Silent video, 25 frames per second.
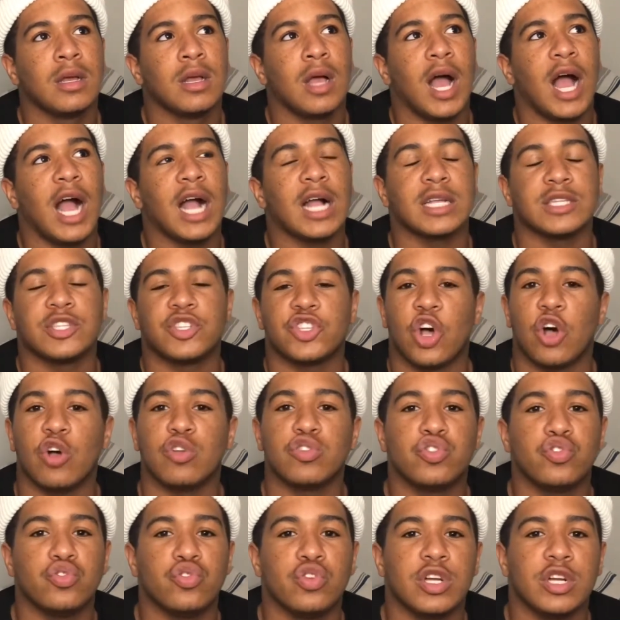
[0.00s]
I could
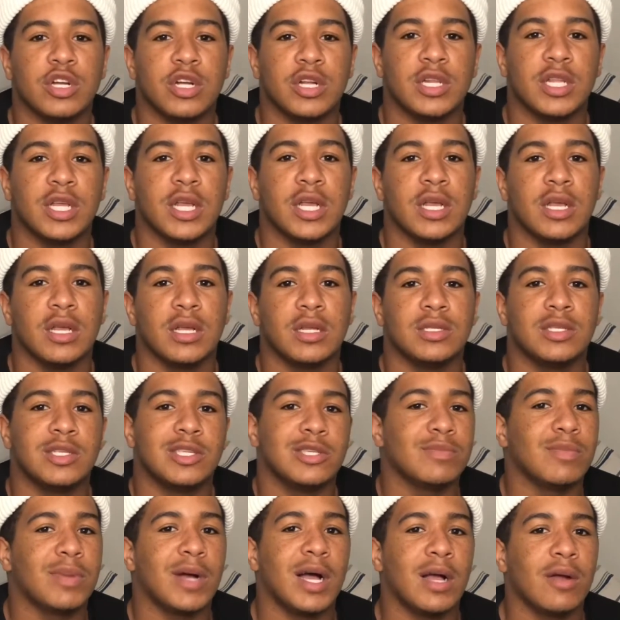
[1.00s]
talk to every day
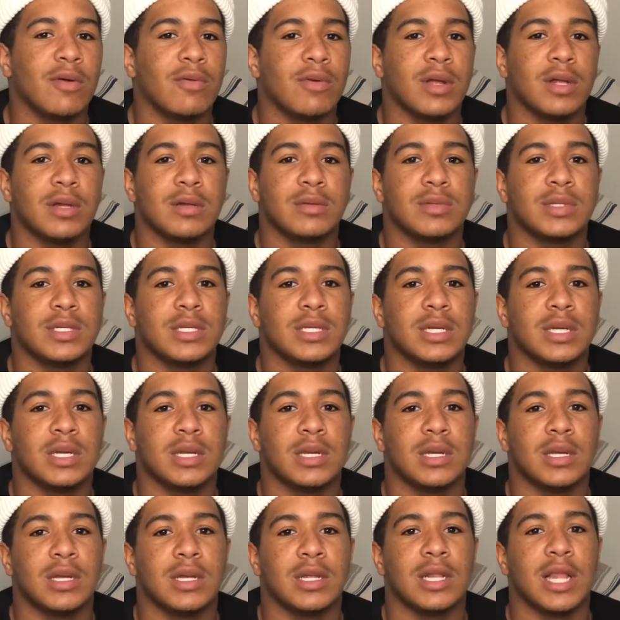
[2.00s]
just about random shit.
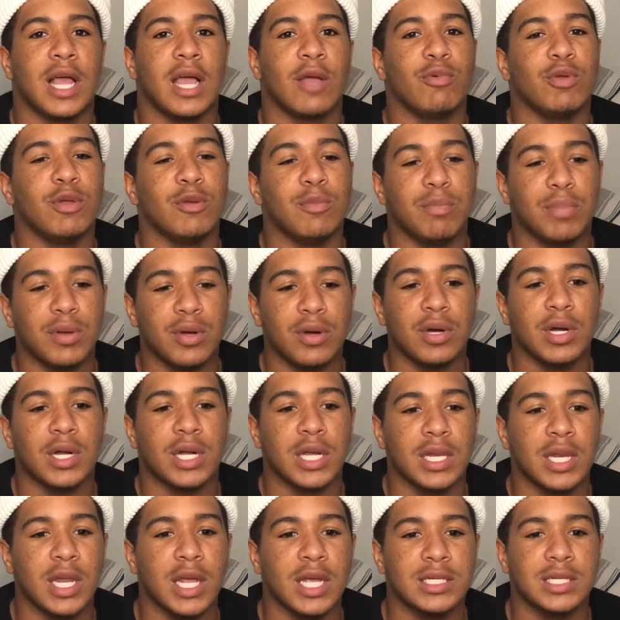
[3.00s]
And like we build
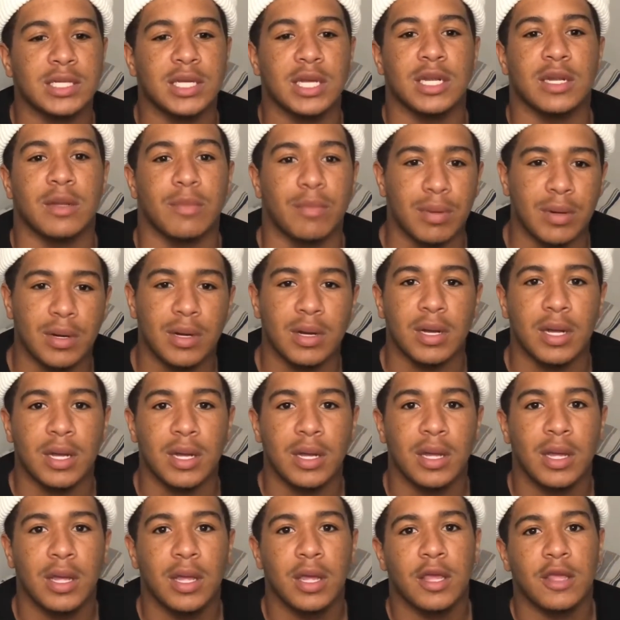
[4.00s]
a connection and a
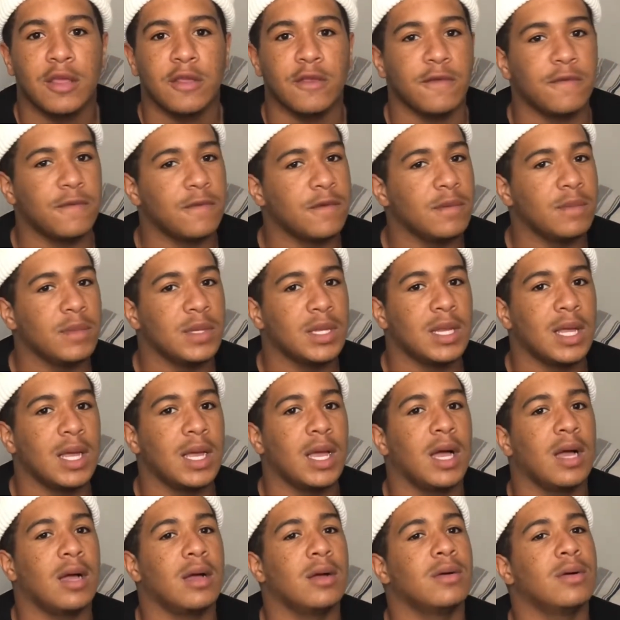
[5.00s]
bond. You feel me?
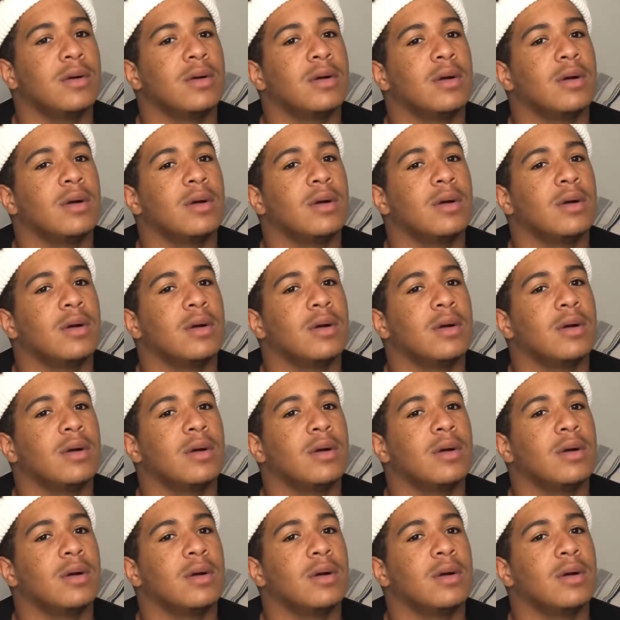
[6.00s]
Like I